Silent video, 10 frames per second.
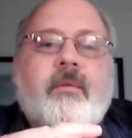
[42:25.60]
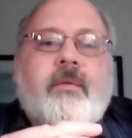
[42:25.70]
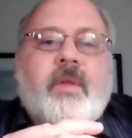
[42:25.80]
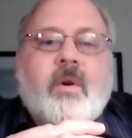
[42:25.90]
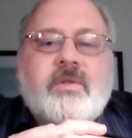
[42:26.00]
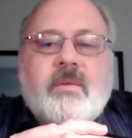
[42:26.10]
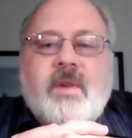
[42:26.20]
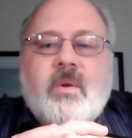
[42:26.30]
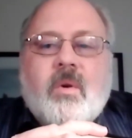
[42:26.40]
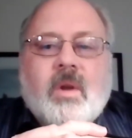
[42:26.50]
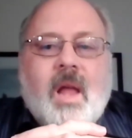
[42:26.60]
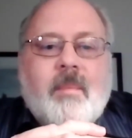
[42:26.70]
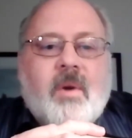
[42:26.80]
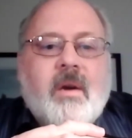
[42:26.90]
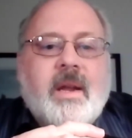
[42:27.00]
for those of you who are
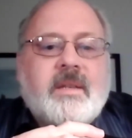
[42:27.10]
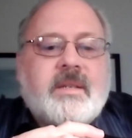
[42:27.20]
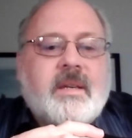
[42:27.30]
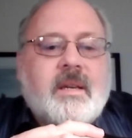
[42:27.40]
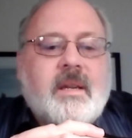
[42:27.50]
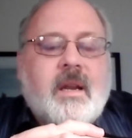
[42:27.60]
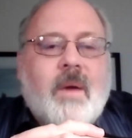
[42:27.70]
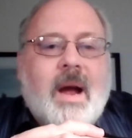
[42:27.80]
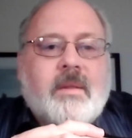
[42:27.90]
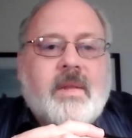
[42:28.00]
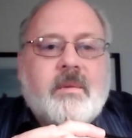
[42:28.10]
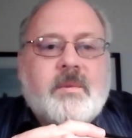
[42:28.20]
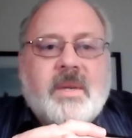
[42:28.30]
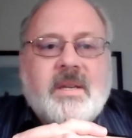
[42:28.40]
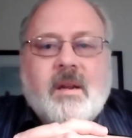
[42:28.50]
librarians, you know, out there,
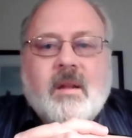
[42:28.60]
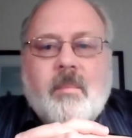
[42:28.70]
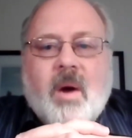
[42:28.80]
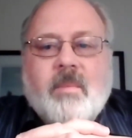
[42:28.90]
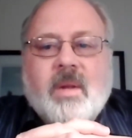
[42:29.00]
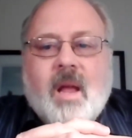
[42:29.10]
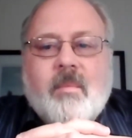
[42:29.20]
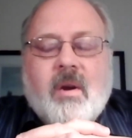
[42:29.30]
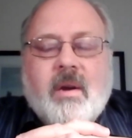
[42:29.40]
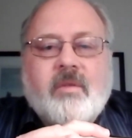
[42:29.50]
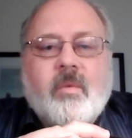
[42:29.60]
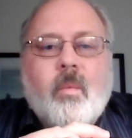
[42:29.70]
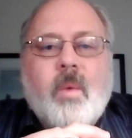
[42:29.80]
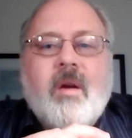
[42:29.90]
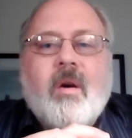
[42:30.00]
particularly public librarians,
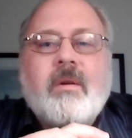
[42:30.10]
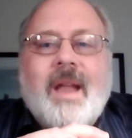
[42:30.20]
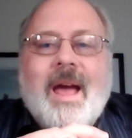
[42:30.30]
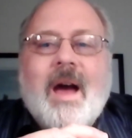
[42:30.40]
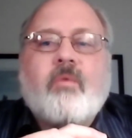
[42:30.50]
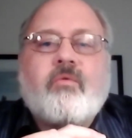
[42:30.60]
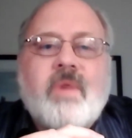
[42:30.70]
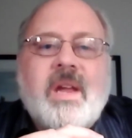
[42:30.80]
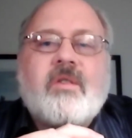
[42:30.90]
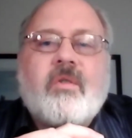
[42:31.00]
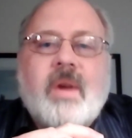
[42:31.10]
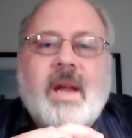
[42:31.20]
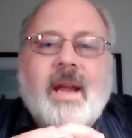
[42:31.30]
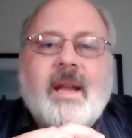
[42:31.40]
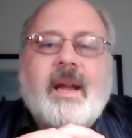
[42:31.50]
we are now
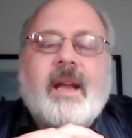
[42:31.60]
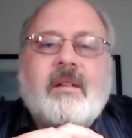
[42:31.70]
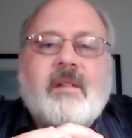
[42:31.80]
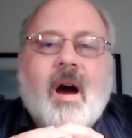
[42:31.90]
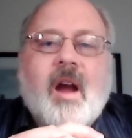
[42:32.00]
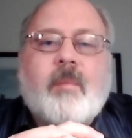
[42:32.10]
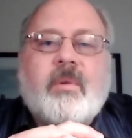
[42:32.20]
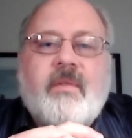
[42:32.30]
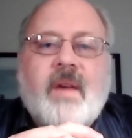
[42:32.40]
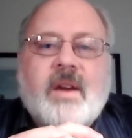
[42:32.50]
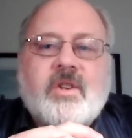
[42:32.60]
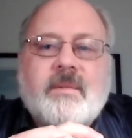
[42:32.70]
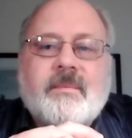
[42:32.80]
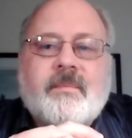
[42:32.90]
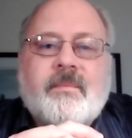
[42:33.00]
recreating an entire profession.
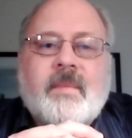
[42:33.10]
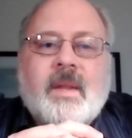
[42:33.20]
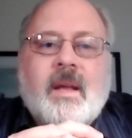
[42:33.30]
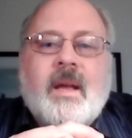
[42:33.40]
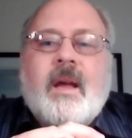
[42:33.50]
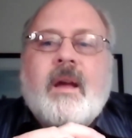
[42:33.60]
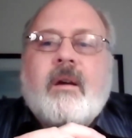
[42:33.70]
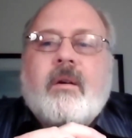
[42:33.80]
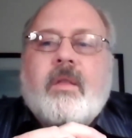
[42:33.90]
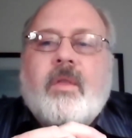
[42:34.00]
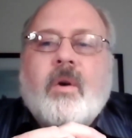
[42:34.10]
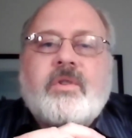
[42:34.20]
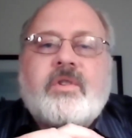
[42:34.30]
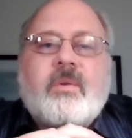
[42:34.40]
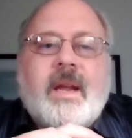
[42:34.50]

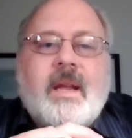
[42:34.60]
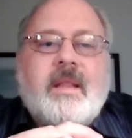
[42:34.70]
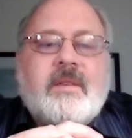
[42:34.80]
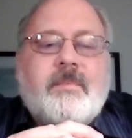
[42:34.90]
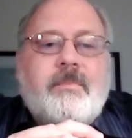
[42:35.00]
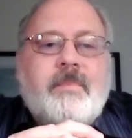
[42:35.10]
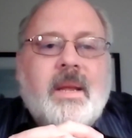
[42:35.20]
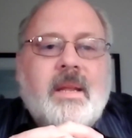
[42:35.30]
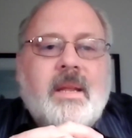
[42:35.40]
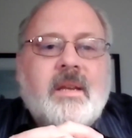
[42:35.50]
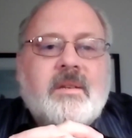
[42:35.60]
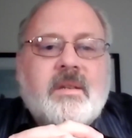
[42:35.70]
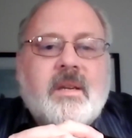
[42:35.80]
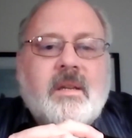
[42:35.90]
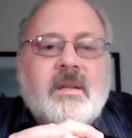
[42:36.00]
Those who were in this in
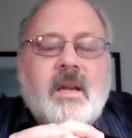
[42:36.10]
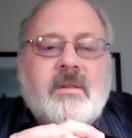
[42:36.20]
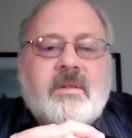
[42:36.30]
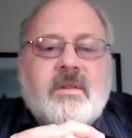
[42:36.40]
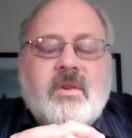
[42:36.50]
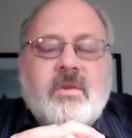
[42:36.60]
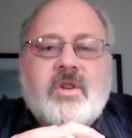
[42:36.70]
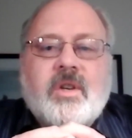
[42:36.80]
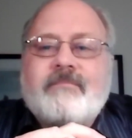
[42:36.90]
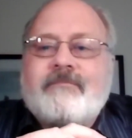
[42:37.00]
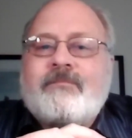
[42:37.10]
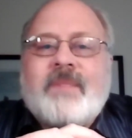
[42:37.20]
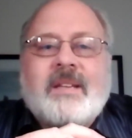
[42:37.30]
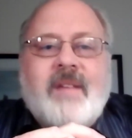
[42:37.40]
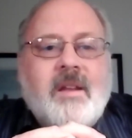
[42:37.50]
this in, institution
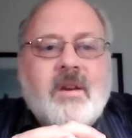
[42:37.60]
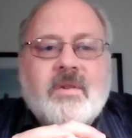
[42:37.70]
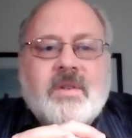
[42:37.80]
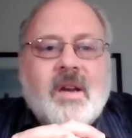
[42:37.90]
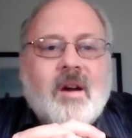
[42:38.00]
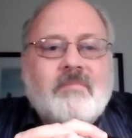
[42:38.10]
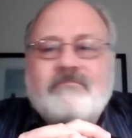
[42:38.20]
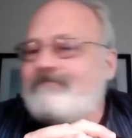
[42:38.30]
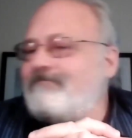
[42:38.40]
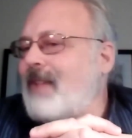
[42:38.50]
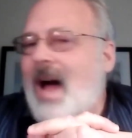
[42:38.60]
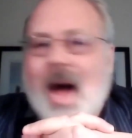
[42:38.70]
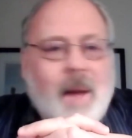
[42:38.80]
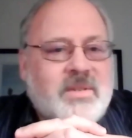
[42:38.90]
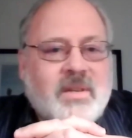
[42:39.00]
10 years ago,
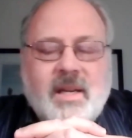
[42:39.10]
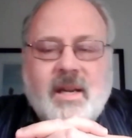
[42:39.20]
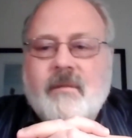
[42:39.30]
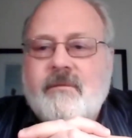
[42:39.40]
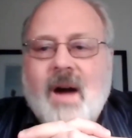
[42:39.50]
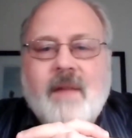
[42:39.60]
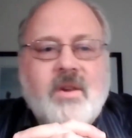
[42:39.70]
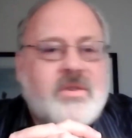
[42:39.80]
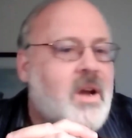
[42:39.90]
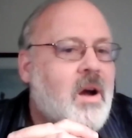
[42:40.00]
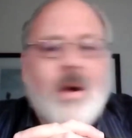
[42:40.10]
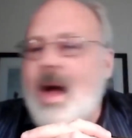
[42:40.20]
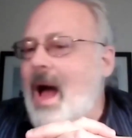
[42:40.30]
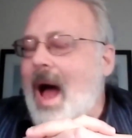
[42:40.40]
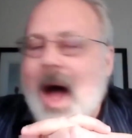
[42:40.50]
obsolete. Five years ago,
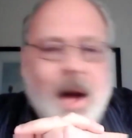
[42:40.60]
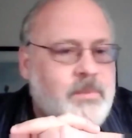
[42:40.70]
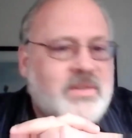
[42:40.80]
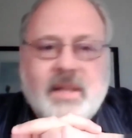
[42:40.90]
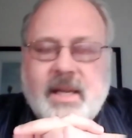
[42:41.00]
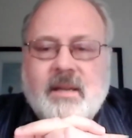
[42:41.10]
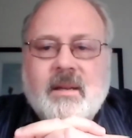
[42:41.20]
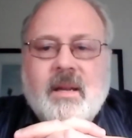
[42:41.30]
obsolete.